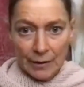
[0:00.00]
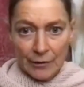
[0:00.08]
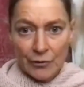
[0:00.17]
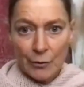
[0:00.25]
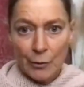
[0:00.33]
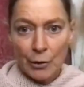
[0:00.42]

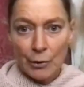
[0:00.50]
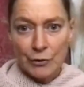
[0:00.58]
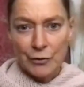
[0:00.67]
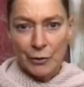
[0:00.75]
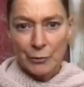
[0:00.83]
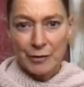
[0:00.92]
So
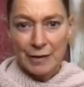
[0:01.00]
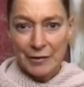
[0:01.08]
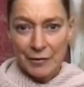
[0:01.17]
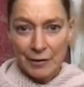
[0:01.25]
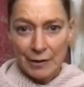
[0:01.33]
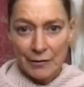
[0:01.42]
also this
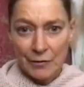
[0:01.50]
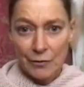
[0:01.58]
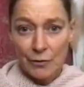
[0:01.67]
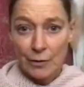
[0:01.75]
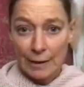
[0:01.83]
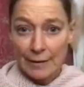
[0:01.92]
is
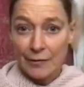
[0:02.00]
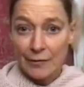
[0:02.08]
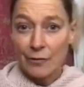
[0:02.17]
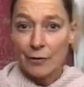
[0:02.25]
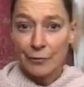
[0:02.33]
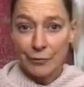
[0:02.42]
it's the
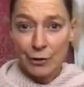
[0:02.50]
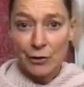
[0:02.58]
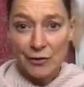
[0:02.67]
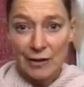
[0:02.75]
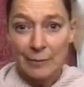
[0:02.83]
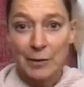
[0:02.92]
first
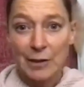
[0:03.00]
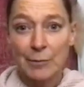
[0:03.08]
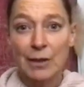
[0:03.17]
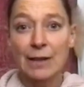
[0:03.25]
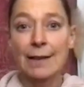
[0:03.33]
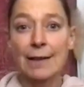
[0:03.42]
time in my
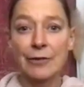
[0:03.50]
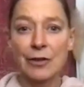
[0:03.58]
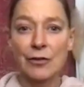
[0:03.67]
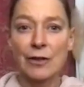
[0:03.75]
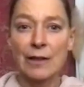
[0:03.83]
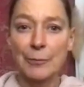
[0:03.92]
life I
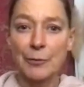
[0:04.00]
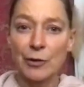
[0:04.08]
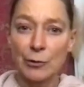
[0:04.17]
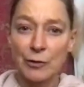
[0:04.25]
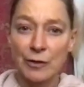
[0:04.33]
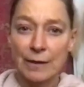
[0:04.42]
sleep so
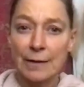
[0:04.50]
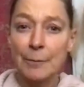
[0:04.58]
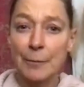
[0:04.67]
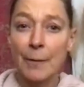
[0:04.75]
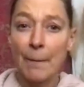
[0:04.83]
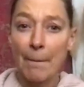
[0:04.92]
deep,
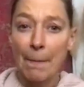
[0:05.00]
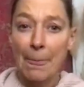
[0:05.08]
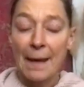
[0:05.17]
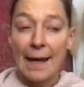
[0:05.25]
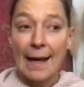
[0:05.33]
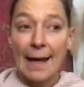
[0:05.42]

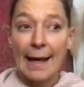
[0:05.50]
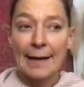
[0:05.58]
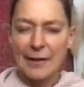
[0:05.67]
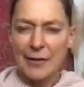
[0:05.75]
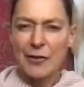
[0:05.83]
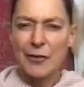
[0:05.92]
and
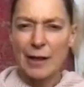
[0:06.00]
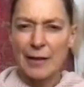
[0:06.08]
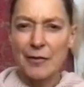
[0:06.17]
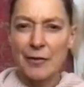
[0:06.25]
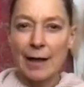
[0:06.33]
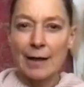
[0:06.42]

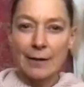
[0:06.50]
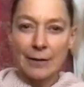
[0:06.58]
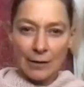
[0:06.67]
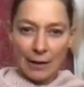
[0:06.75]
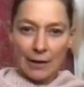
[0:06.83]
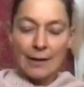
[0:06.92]
I
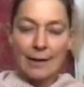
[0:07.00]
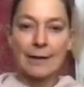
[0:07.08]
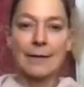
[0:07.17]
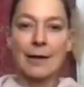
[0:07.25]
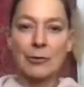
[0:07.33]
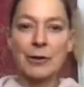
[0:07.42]
lie
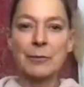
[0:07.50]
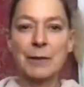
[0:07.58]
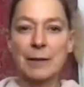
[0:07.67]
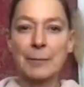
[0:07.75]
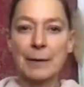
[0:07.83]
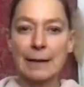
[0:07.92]
down in my
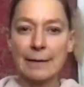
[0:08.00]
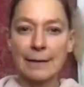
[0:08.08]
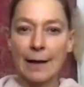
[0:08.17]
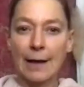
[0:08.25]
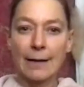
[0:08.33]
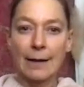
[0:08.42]
bed
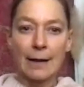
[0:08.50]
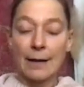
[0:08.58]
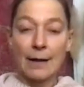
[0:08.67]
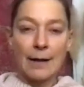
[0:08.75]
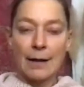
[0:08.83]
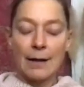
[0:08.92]
and
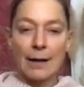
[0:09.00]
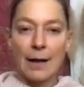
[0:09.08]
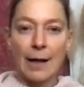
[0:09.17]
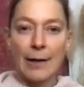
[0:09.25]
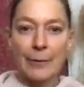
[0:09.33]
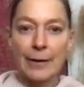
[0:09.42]
I
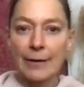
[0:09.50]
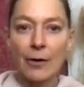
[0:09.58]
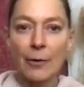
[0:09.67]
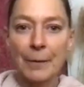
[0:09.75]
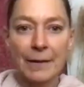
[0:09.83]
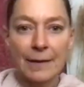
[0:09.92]
wake up,
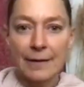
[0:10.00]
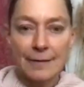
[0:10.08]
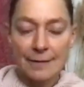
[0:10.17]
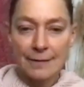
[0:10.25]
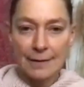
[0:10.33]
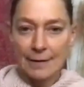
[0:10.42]
and it's
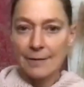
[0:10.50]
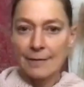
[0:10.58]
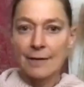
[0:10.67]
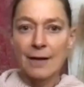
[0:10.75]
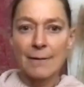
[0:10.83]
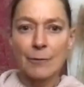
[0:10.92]

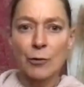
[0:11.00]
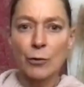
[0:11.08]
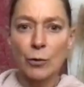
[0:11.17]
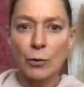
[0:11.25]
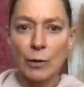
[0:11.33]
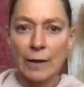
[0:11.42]

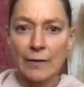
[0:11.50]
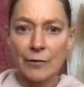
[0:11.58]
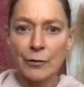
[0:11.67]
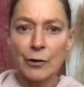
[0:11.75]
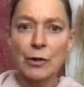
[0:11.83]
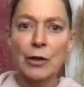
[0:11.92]
4
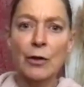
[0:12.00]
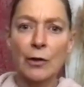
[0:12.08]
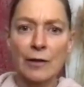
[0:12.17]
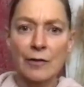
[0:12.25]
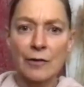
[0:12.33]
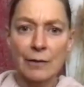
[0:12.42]
o'clock. It's
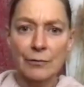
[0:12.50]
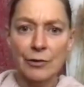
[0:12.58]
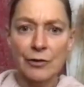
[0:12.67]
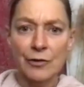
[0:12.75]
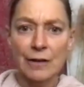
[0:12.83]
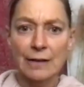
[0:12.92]
time for
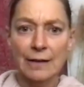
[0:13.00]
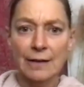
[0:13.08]
sadhana.